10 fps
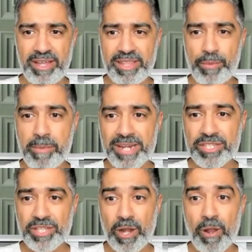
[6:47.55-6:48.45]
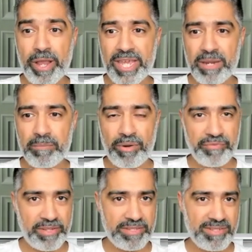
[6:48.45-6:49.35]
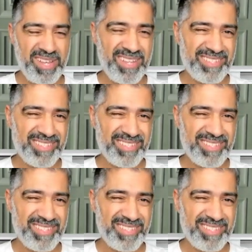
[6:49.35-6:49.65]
And then we manage to lock in profits.